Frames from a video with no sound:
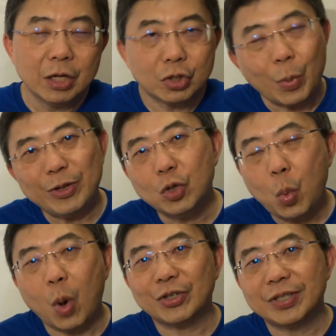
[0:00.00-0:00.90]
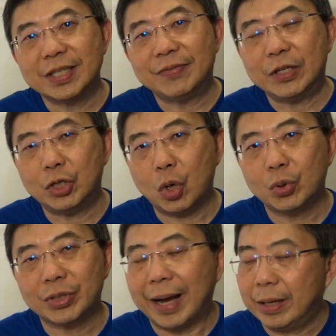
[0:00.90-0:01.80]
So when you watch these
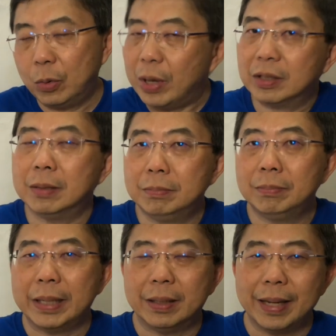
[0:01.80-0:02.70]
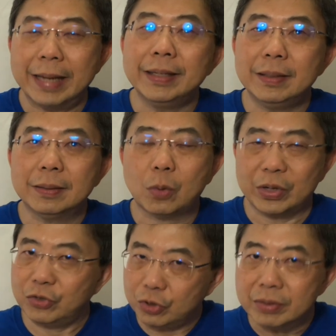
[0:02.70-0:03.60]
videos, I welcome any
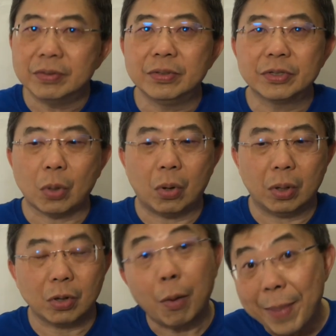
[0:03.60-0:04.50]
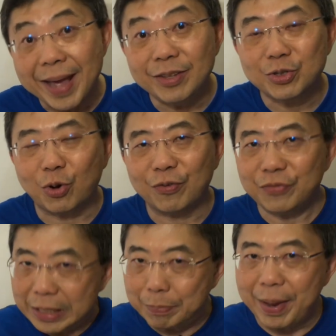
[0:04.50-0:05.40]
questions or comments or
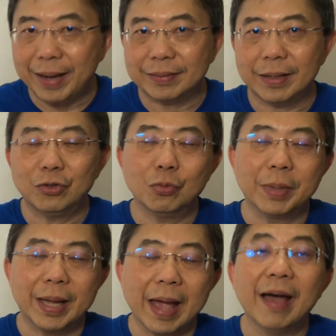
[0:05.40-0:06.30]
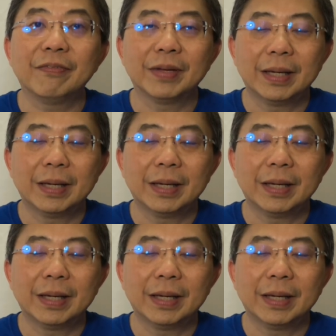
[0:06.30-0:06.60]
feedback that you may have.